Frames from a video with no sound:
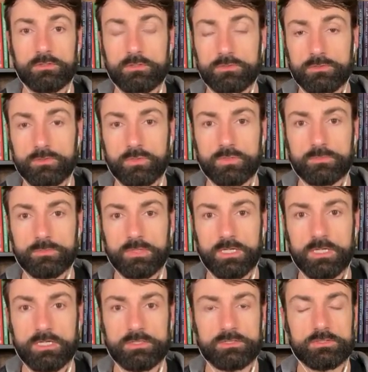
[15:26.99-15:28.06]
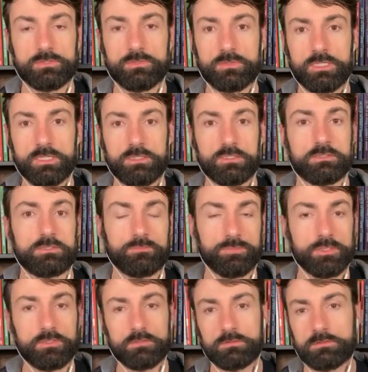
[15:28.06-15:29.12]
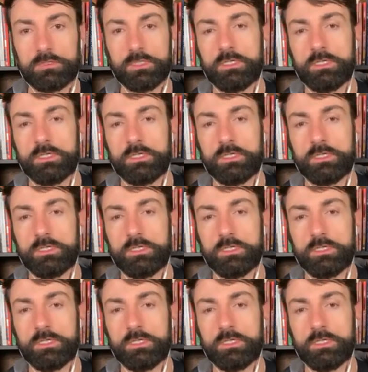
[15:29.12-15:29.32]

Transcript: normalized okay it's been